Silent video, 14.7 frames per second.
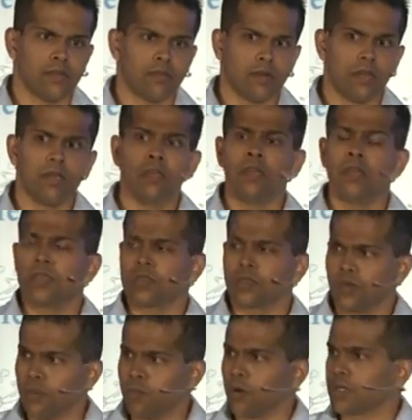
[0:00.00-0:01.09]
Right?
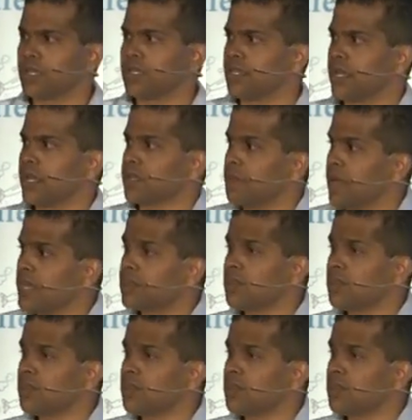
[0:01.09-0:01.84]
So deposit checks. Make